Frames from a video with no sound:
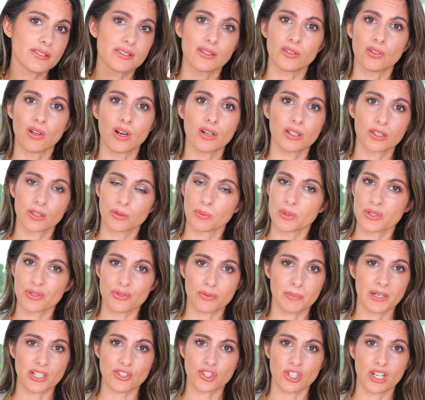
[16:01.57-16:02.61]
The longer ones
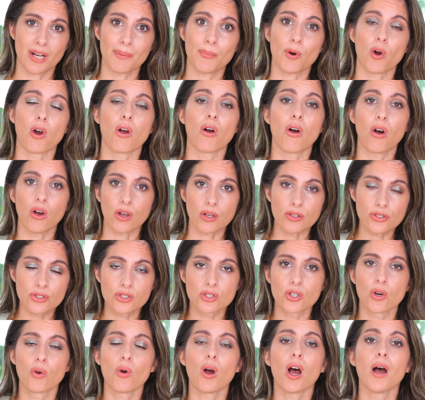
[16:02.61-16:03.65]
from H&M are
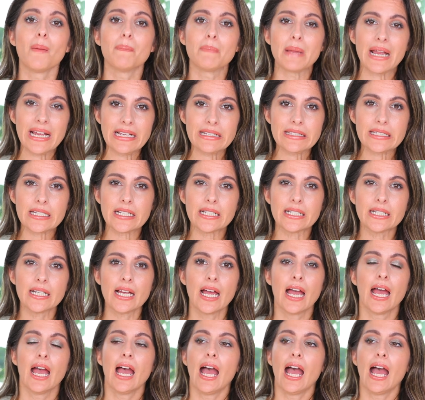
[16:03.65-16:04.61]
also amazing.